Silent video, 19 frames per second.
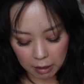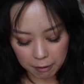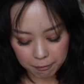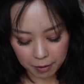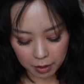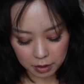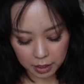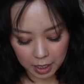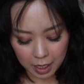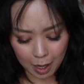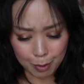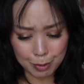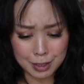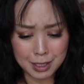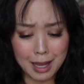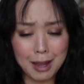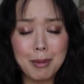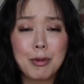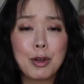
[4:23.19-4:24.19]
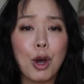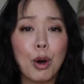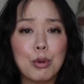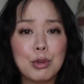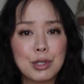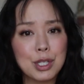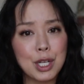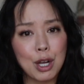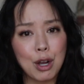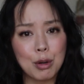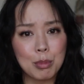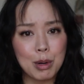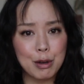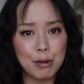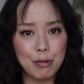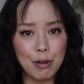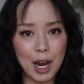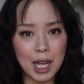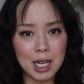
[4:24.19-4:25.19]
I felt like I was like ghosting on
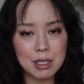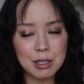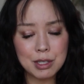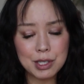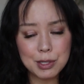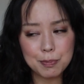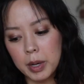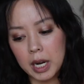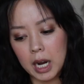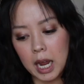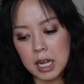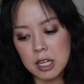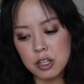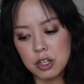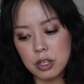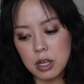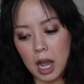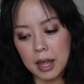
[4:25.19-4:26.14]
my friends, but I